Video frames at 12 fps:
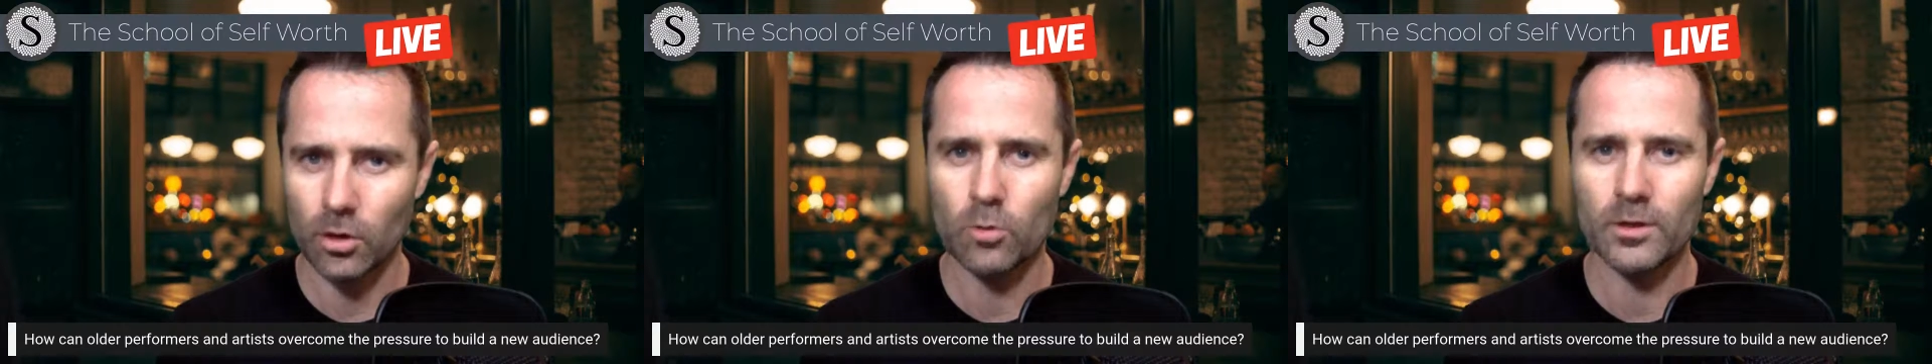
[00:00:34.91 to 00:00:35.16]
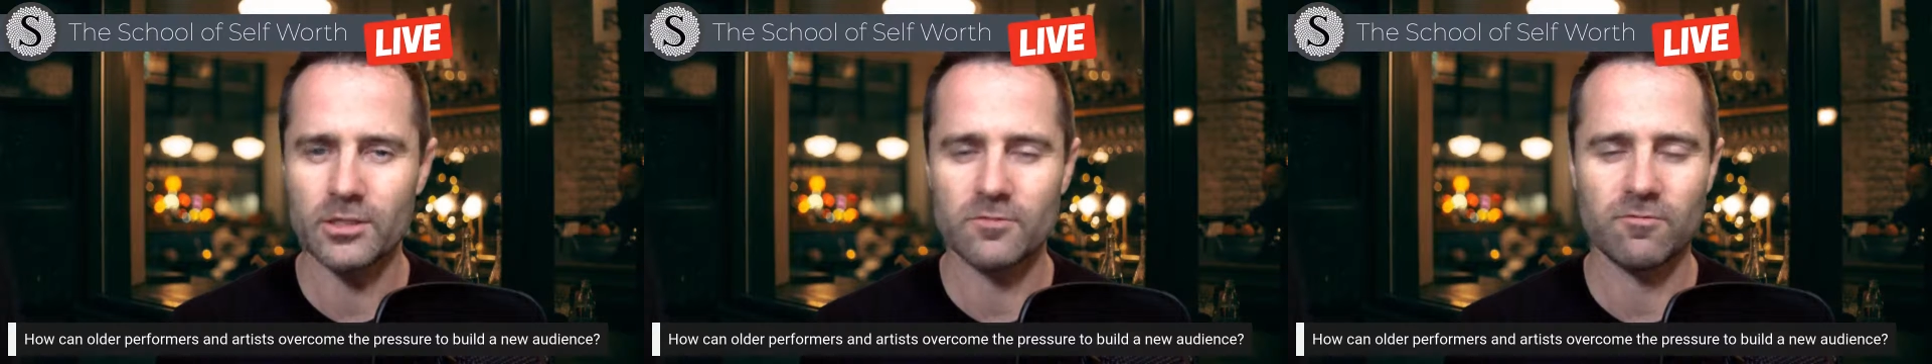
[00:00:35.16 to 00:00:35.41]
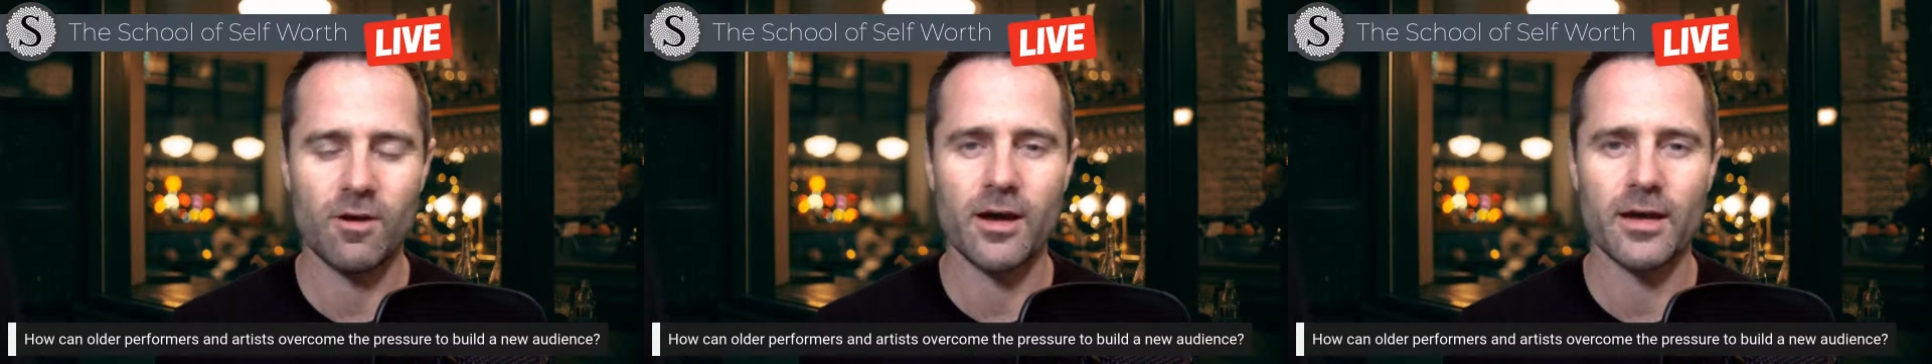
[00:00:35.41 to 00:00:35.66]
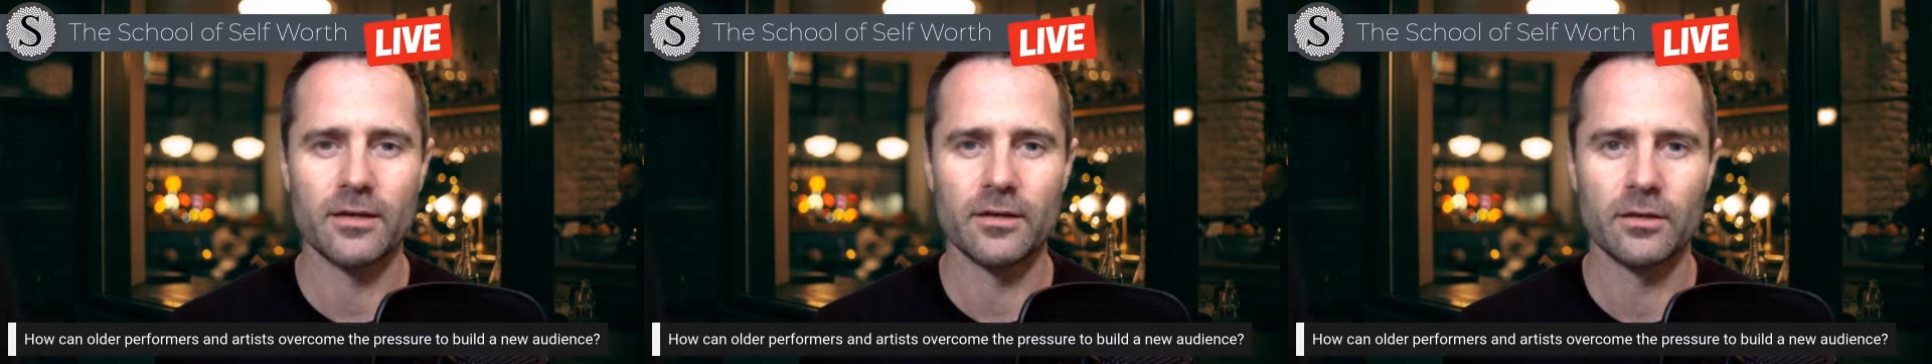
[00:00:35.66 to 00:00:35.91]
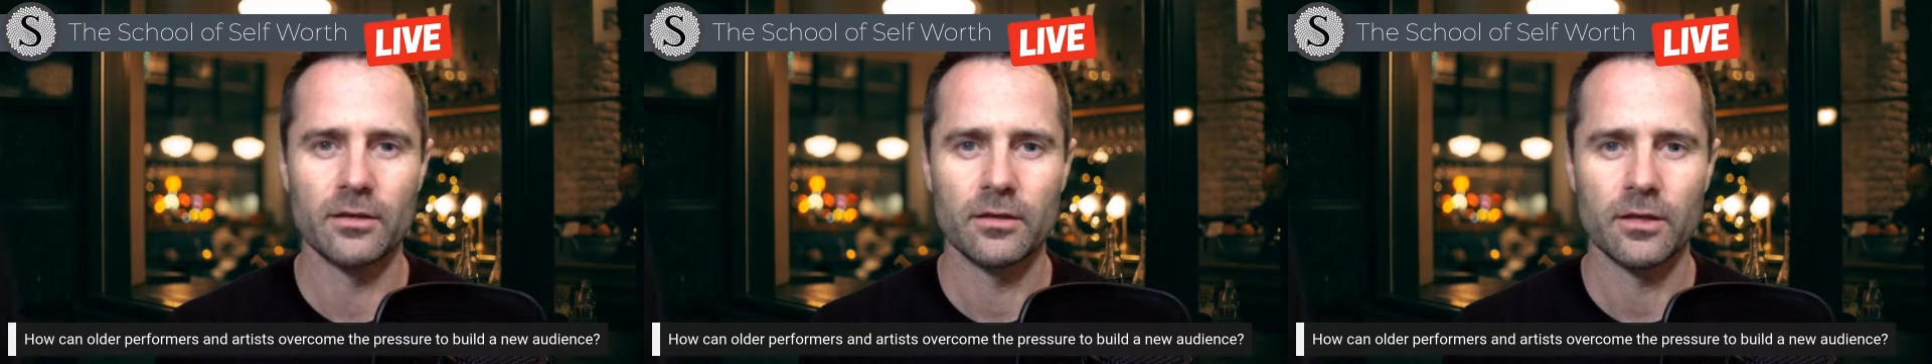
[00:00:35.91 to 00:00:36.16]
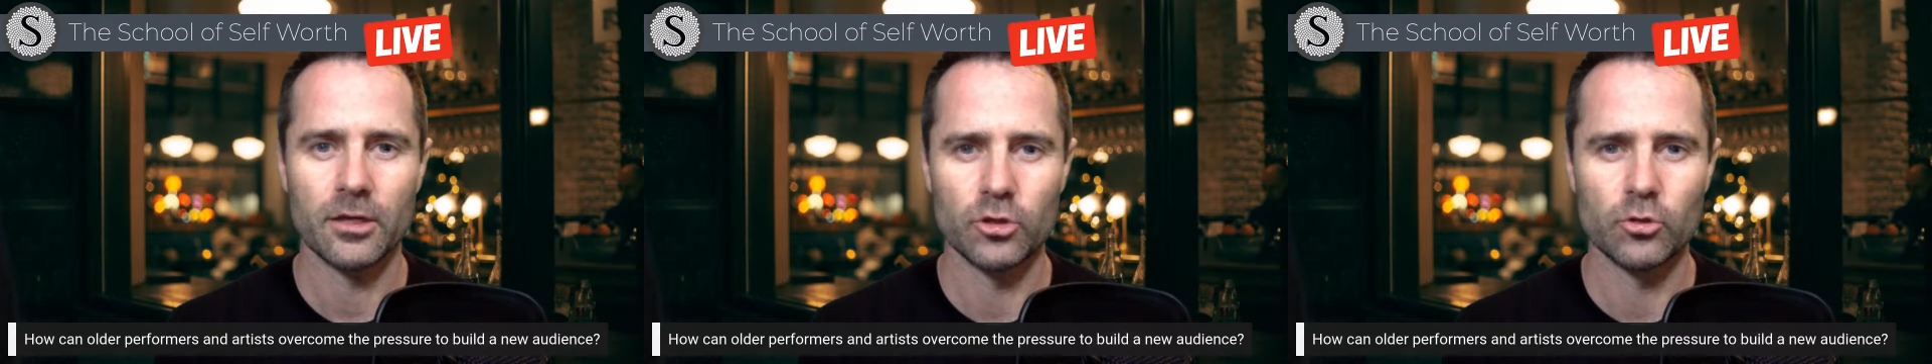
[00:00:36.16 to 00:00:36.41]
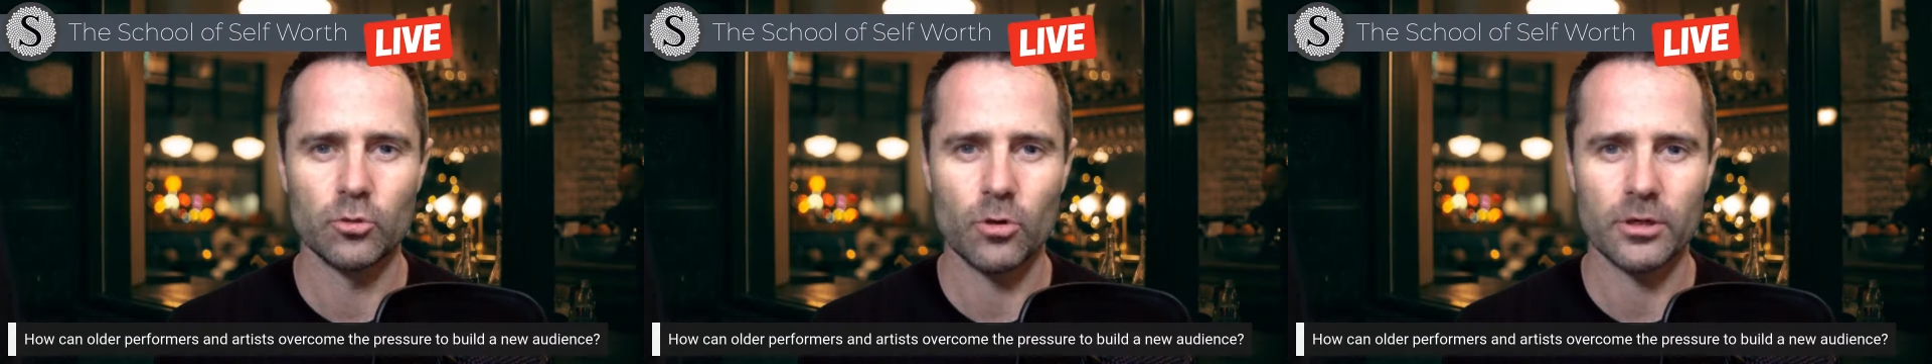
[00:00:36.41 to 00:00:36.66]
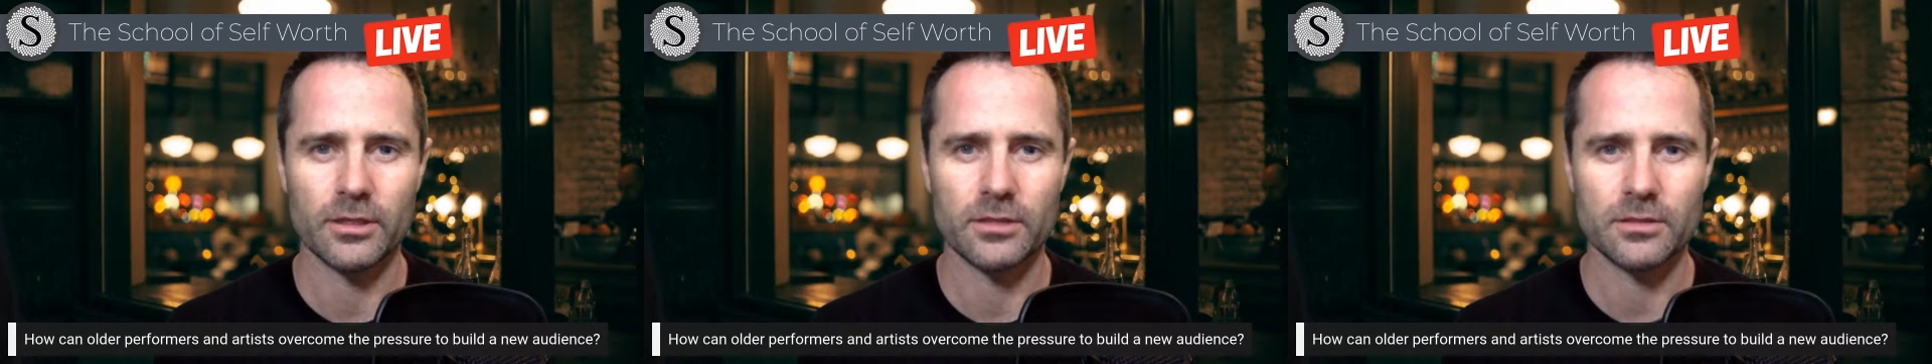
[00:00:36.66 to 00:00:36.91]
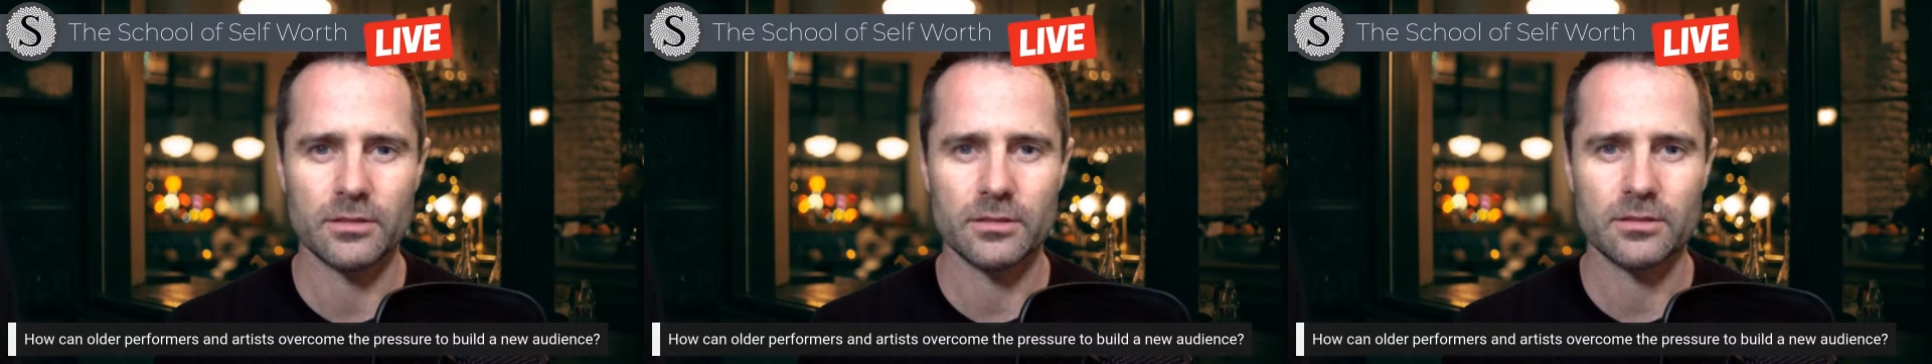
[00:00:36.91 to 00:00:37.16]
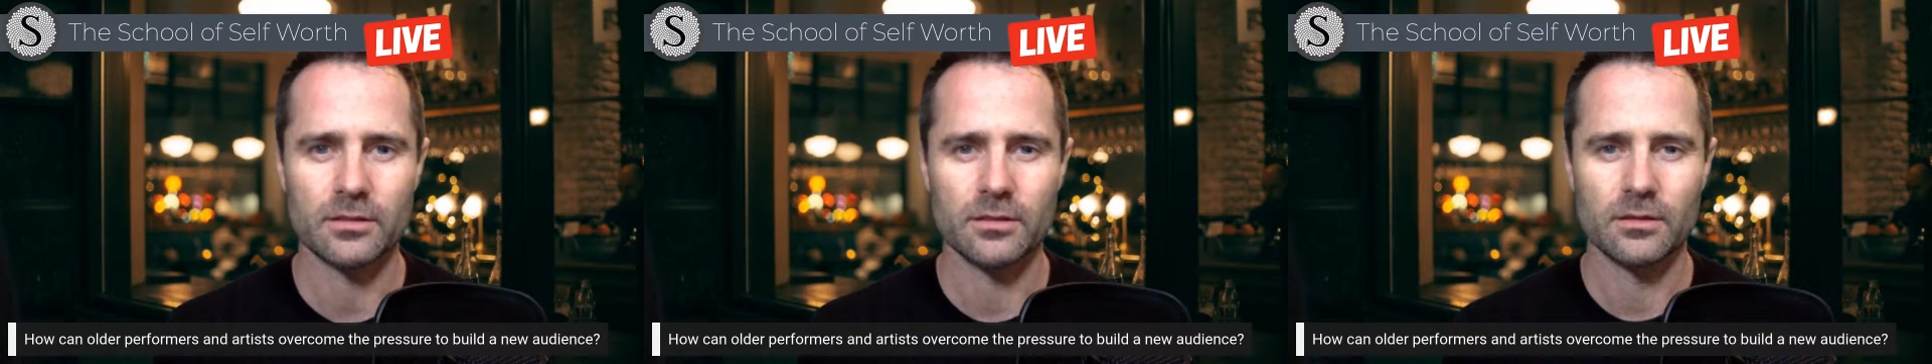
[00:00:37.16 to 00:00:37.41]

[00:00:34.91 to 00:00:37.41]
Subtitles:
always find a new audience.